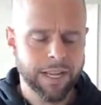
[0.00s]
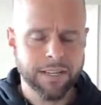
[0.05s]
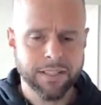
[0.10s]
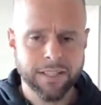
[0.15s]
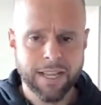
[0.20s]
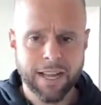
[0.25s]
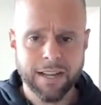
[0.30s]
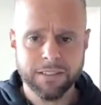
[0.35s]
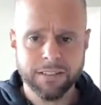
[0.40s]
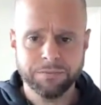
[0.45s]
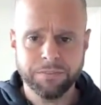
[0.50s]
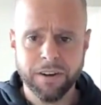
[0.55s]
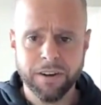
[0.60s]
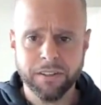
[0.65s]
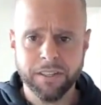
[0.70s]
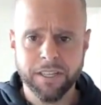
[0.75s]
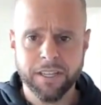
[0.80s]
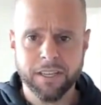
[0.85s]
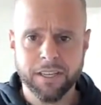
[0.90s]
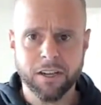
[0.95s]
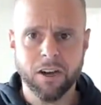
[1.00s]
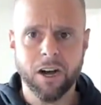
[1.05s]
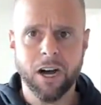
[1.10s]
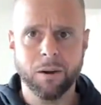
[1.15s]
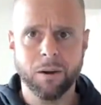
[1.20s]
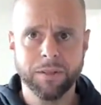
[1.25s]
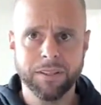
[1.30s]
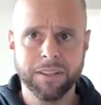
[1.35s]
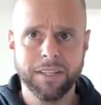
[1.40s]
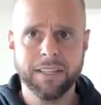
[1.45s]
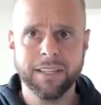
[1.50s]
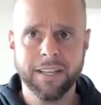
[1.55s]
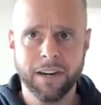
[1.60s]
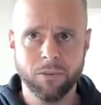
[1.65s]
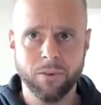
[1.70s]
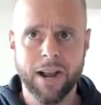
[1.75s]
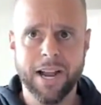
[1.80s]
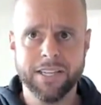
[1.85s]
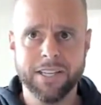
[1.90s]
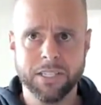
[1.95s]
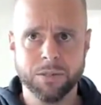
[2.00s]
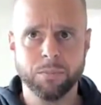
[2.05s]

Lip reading: That's fairly common thing that arises